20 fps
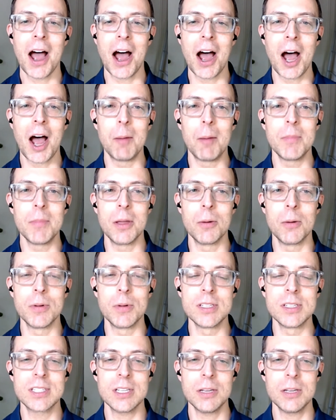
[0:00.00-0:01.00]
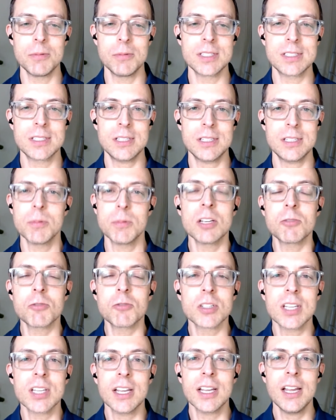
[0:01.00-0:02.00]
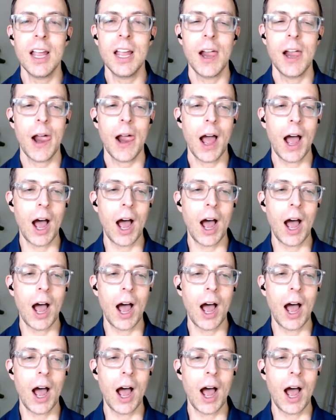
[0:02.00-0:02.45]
Um, it was it was it was interesting.